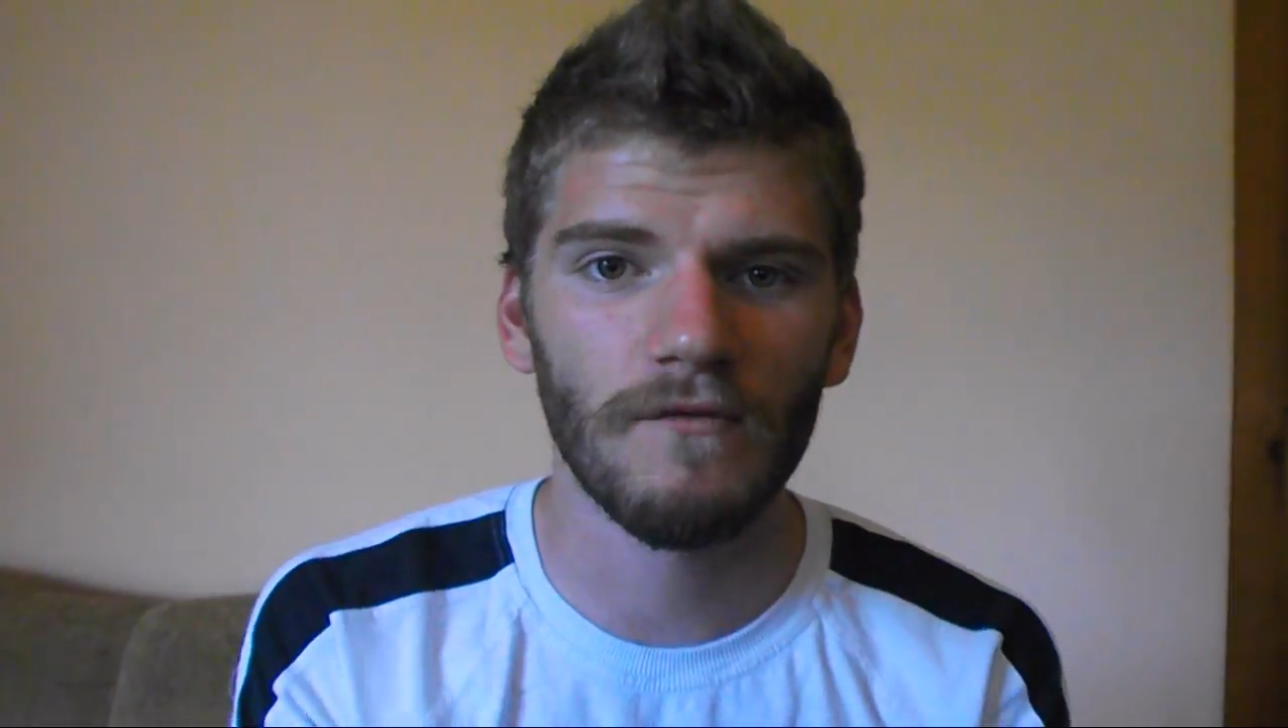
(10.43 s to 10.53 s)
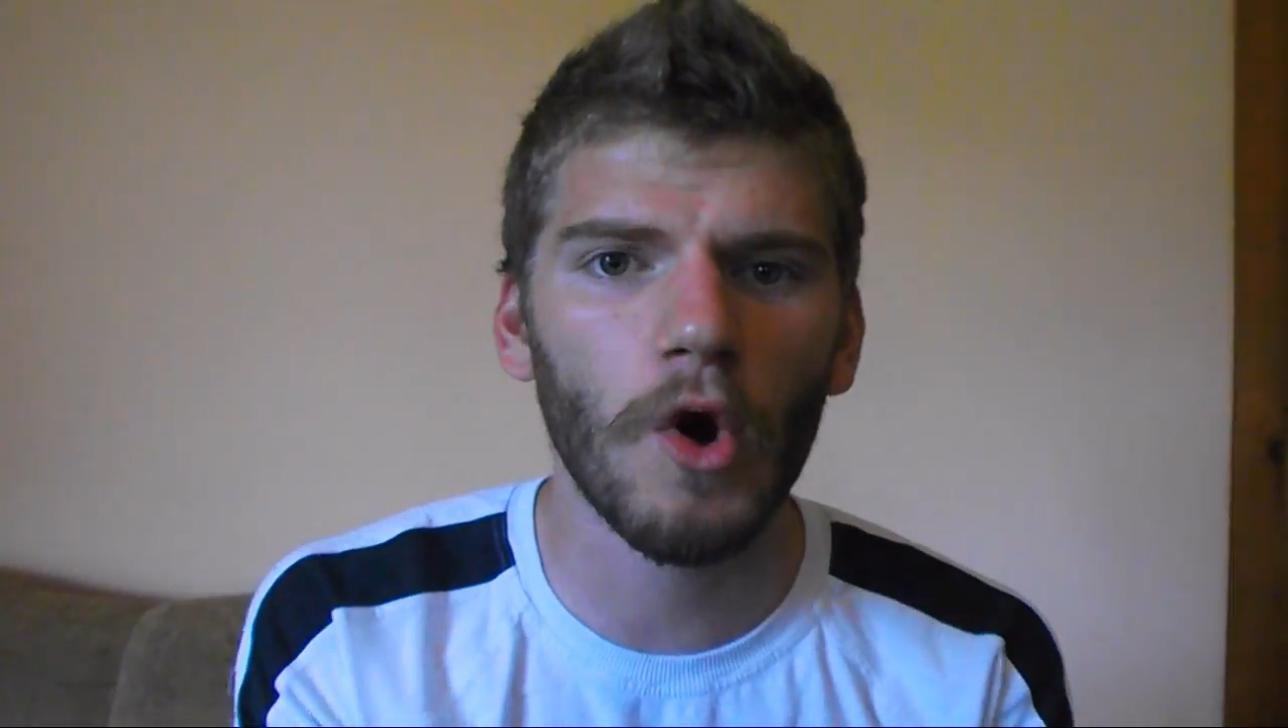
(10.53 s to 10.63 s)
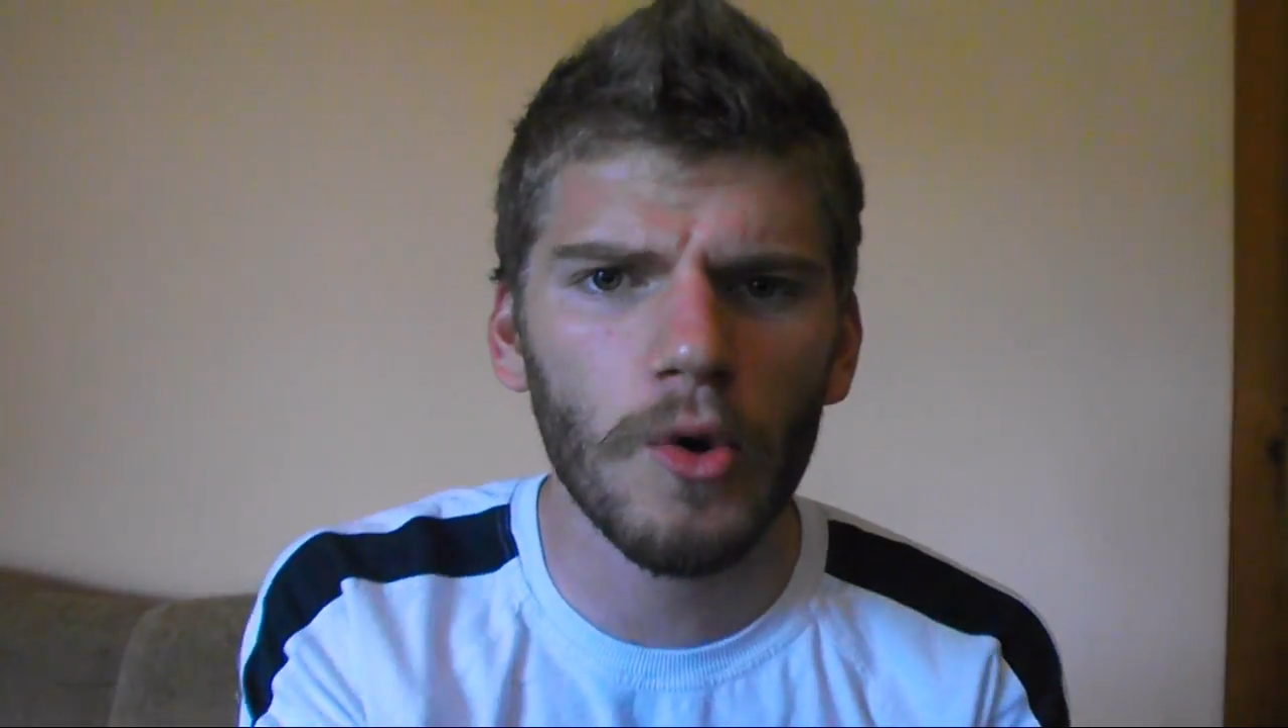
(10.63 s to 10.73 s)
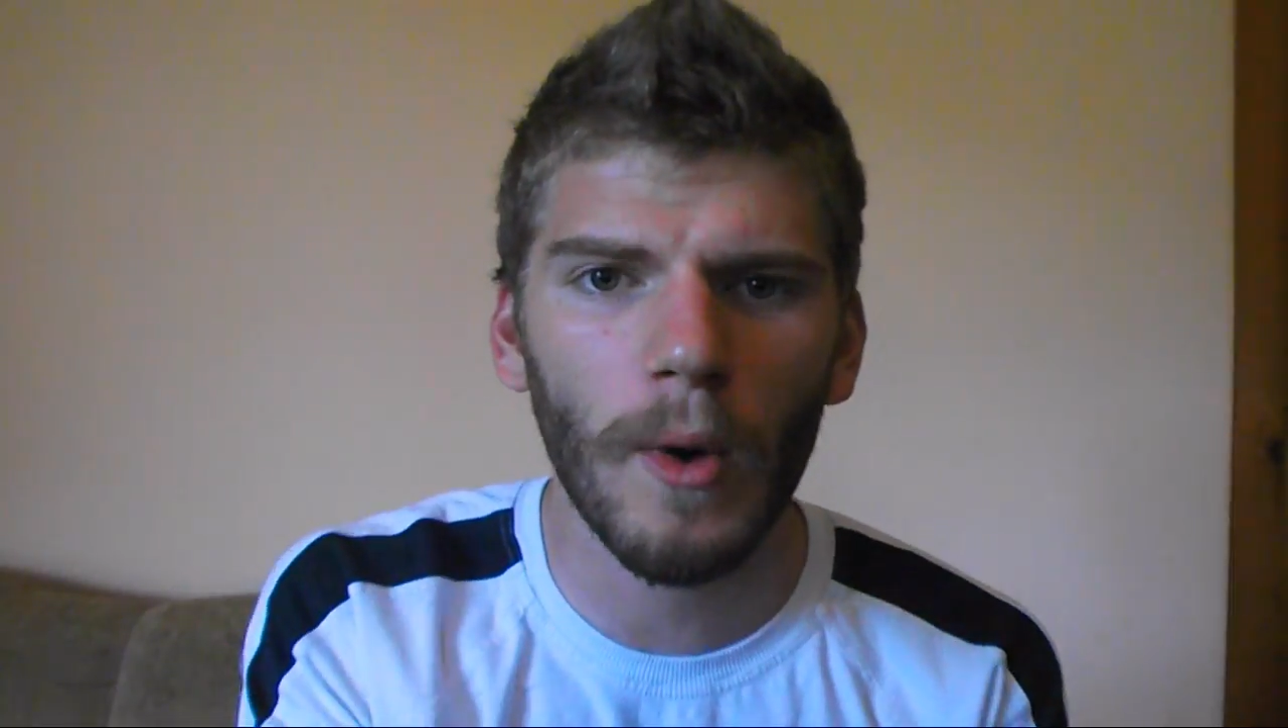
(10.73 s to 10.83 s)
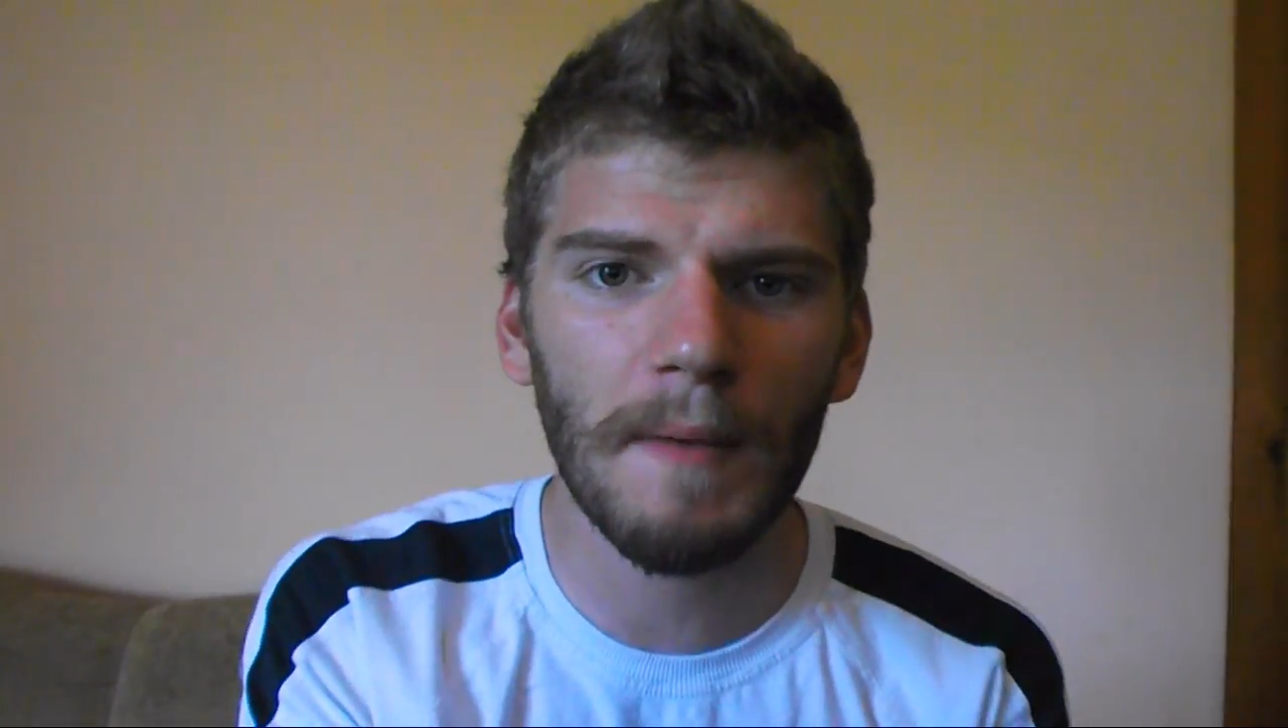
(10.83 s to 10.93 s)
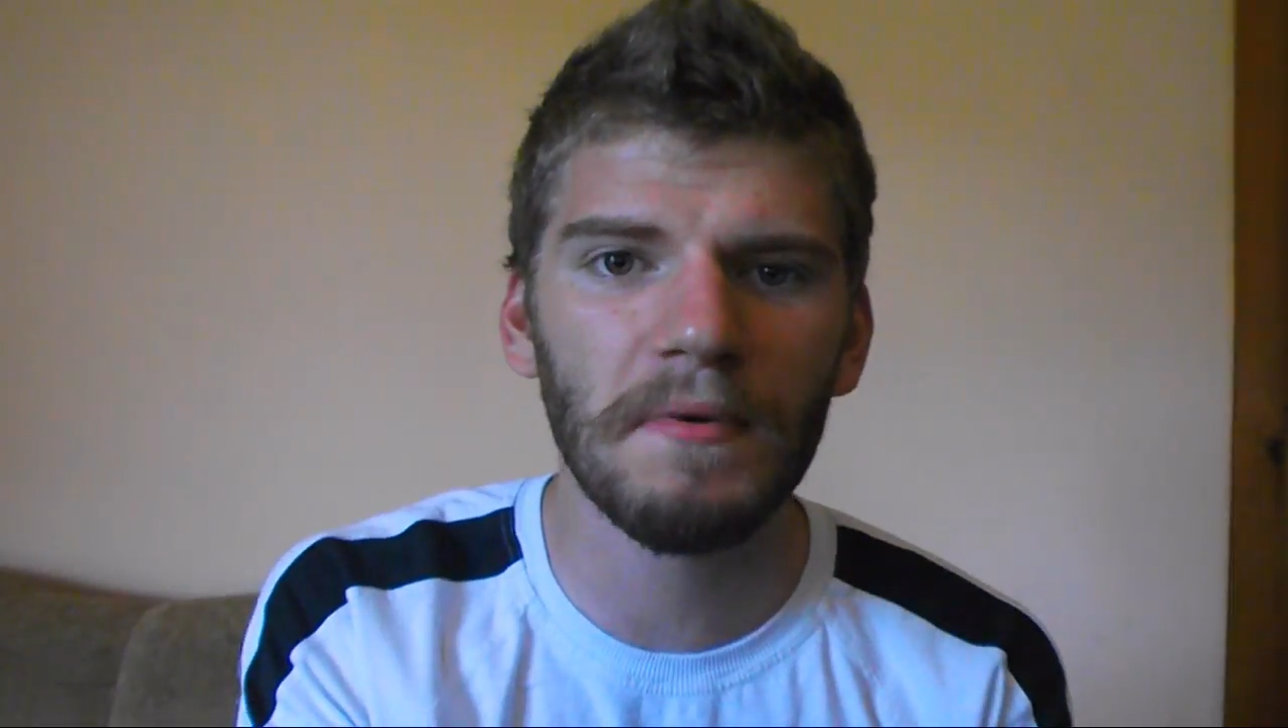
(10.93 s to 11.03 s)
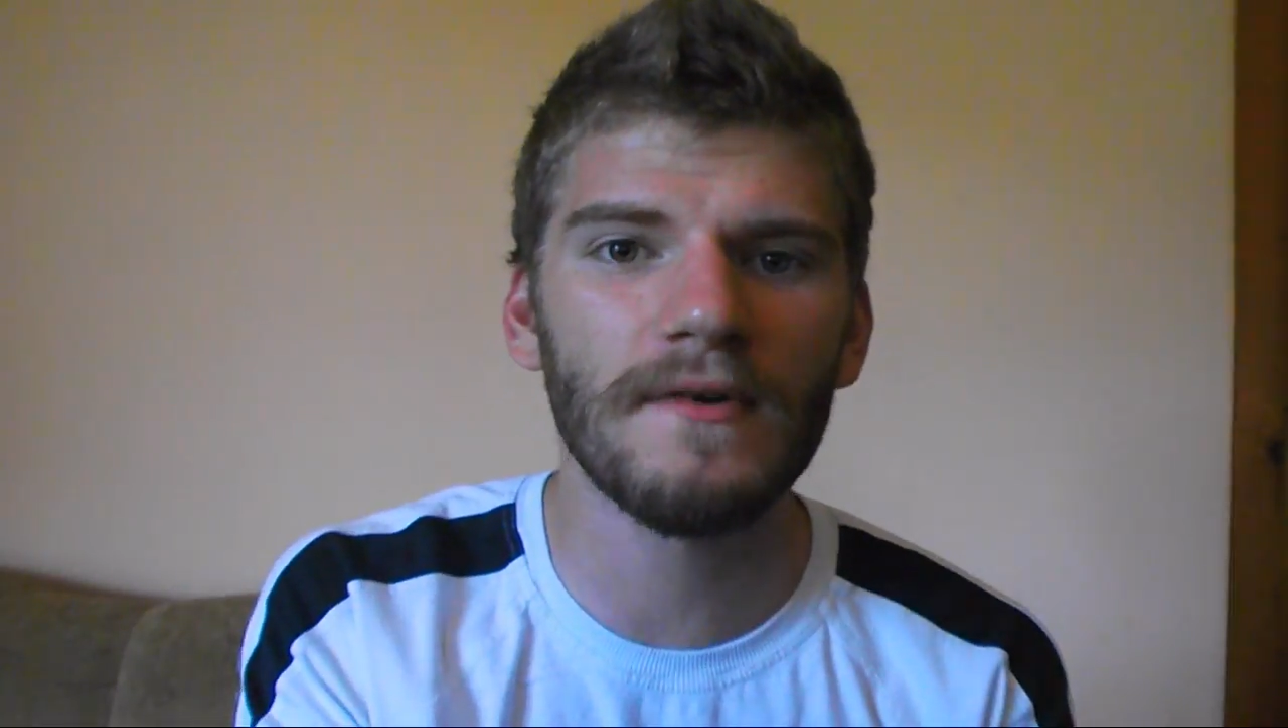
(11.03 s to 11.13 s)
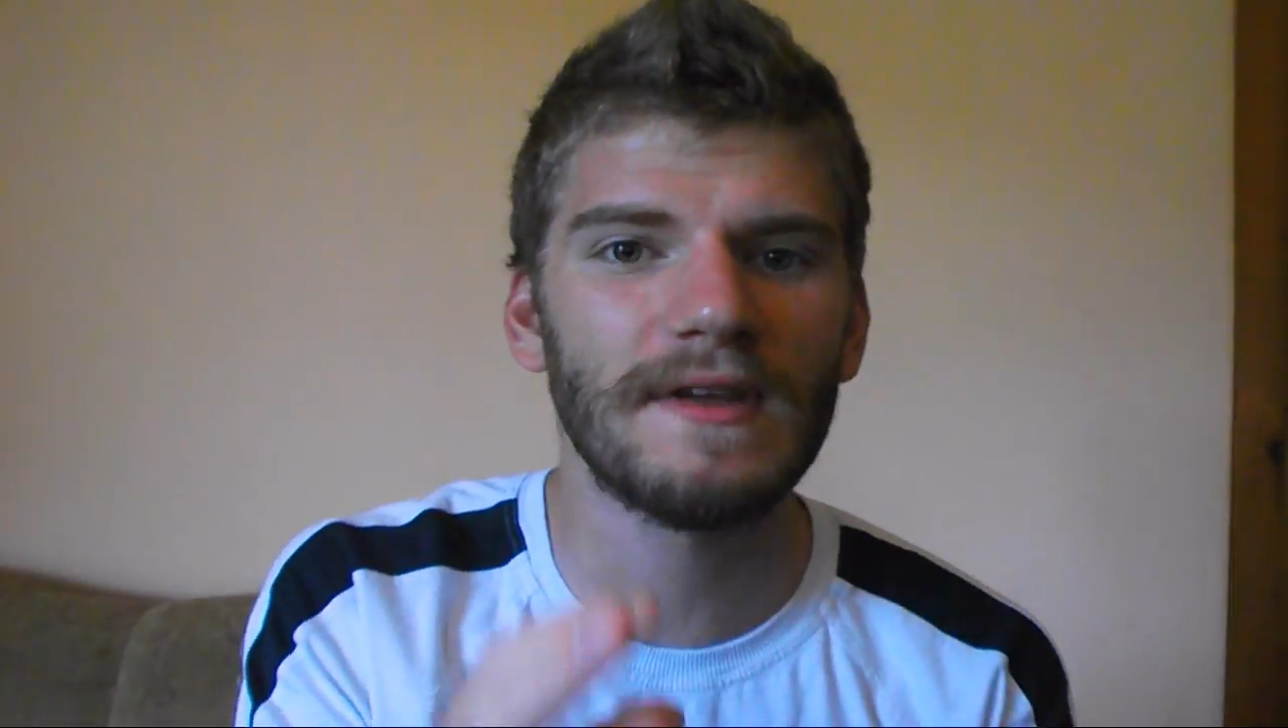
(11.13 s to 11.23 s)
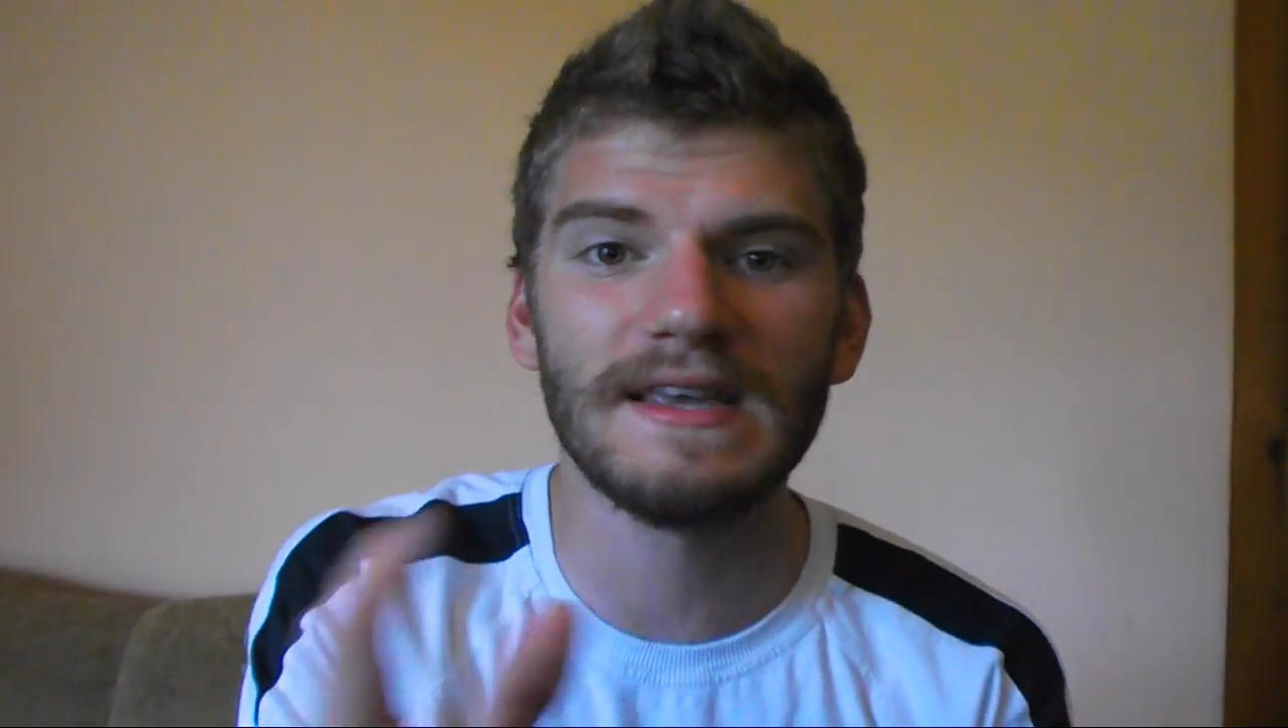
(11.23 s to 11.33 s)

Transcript: Water vapor